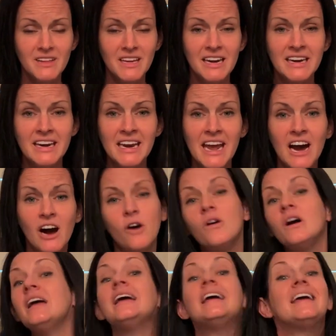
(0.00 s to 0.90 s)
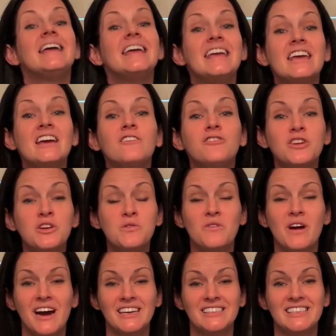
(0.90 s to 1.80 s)
Now, if you
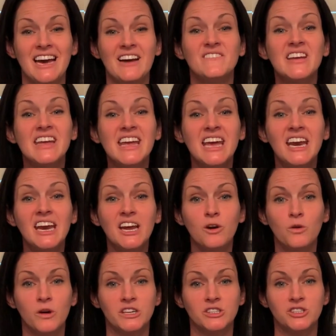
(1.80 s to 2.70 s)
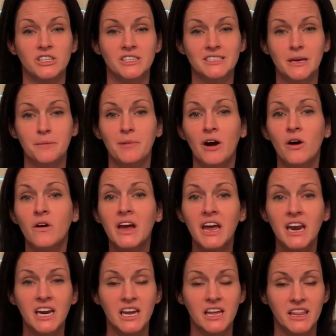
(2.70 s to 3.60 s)
guys have any questions about
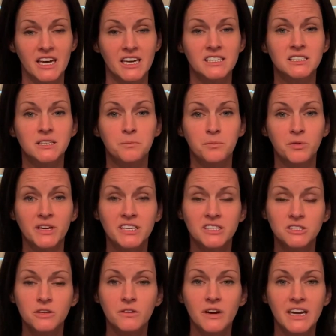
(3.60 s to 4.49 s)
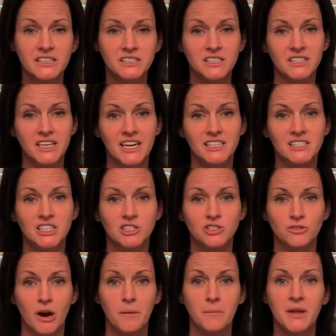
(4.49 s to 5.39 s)
any of this, please don't hesitate to
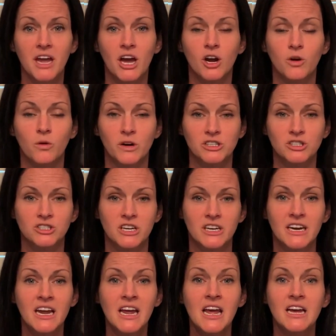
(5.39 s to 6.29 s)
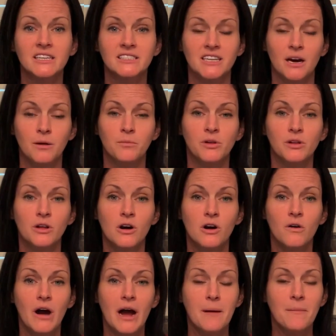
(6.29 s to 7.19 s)
drop me a question down
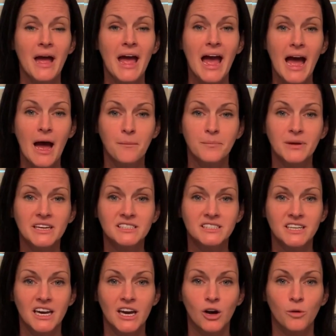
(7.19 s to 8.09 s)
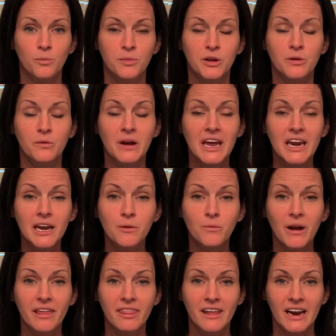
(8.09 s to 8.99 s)
below. I'm happy to help you any
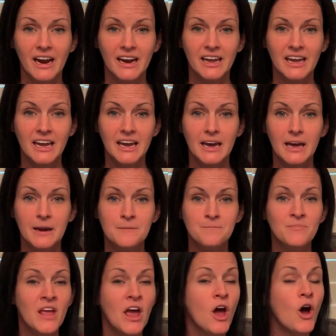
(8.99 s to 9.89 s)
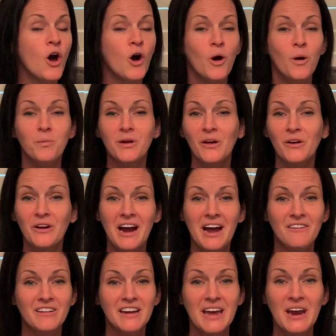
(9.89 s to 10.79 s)
way that I can. Hope y'all are
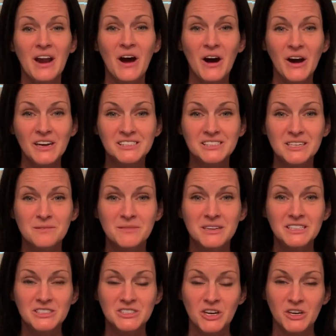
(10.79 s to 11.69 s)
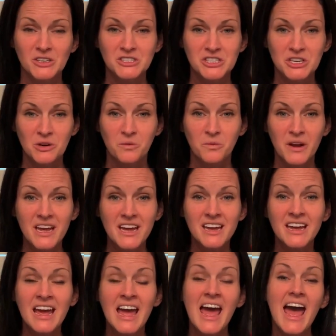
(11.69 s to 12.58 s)
having an awesome start to your
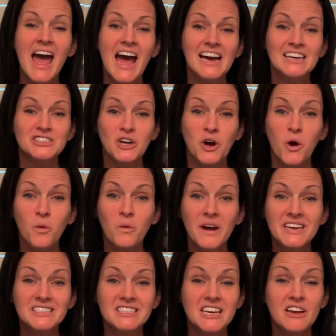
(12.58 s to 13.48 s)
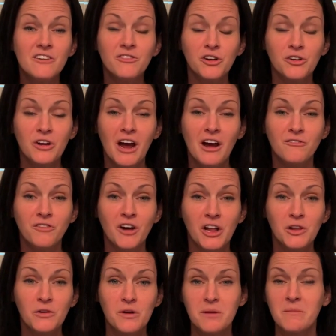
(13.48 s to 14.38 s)
week. As always, if you're not
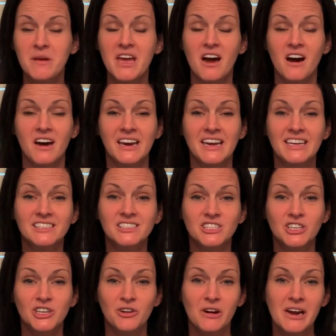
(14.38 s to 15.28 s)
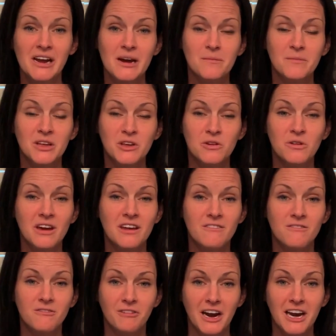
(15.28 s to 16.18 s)
following me on Instagram, you
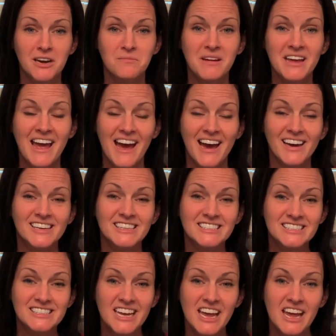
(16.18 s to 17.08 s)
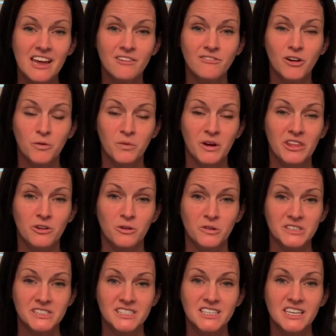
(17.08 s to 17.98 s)
can find me at Save with
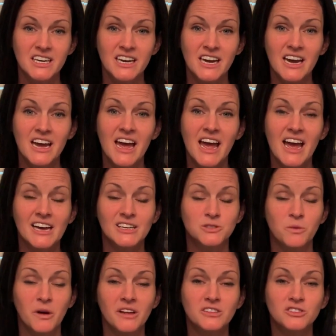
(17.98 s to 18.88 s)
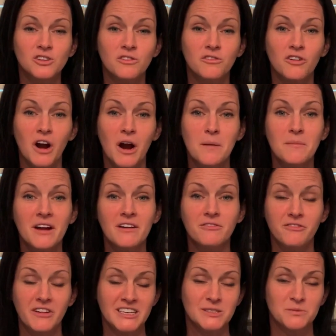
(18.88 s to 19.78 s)
Christina, as well as over on my
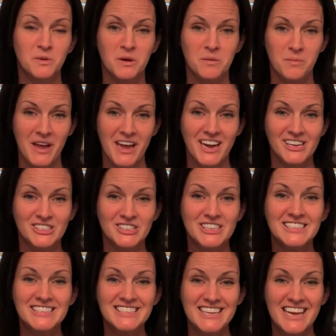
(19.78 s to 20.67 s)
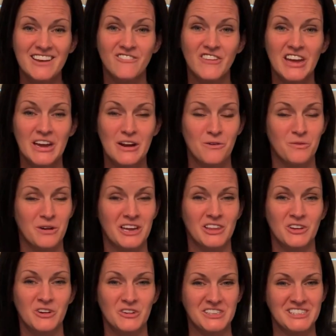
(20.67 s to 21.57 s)
Facebook page, Saving with
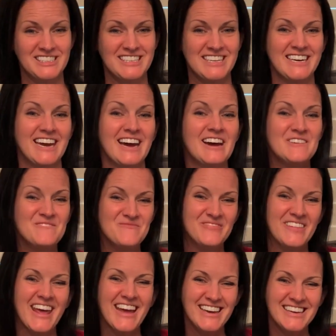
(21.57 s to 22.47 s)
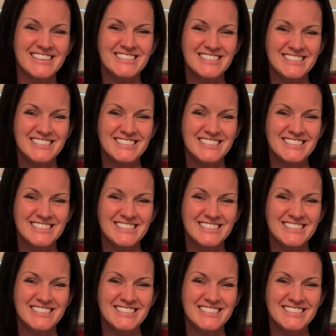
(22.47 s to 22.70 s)
Christina. Thanks.